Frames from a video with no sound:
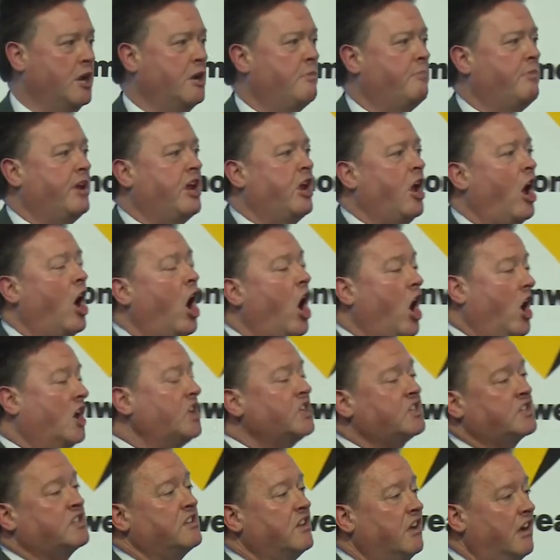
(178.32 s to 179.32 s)

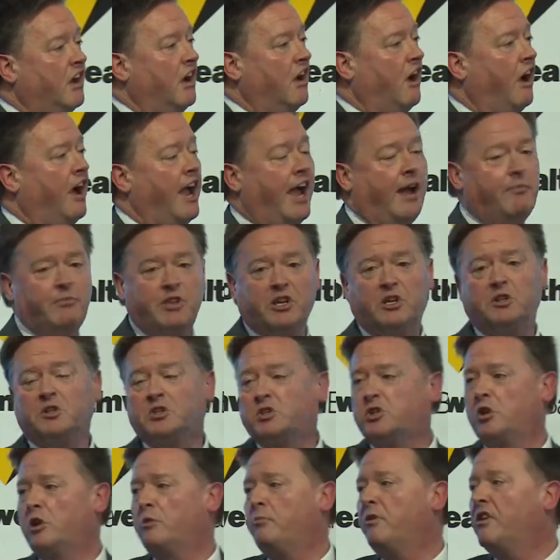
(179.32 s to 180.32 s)
Because I am the
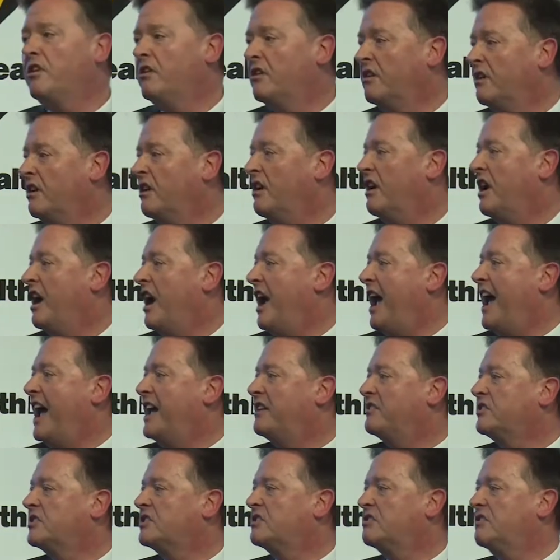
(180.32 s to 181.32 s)
consumer,
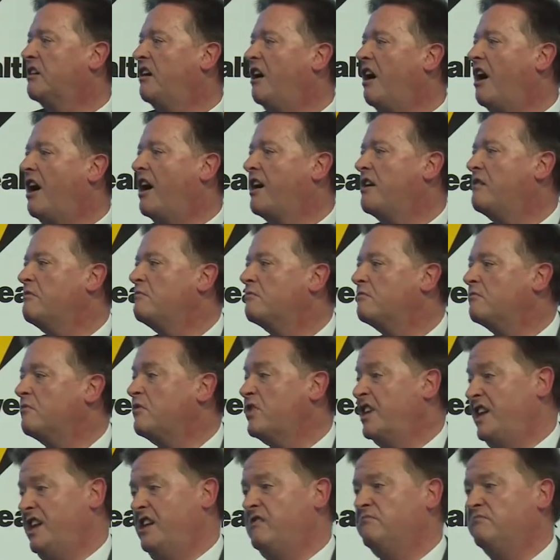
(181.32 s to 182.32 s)
and I
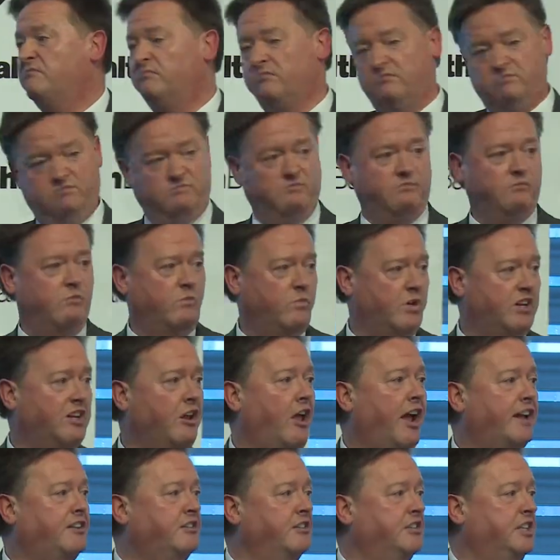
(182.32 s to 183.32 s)
really would
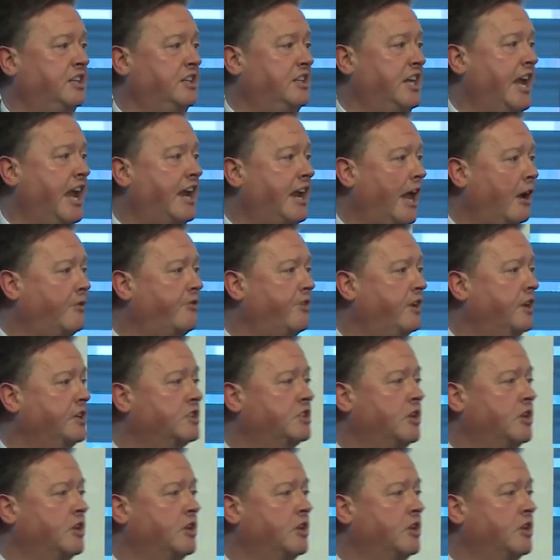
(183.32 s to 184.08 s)
like to dictate how things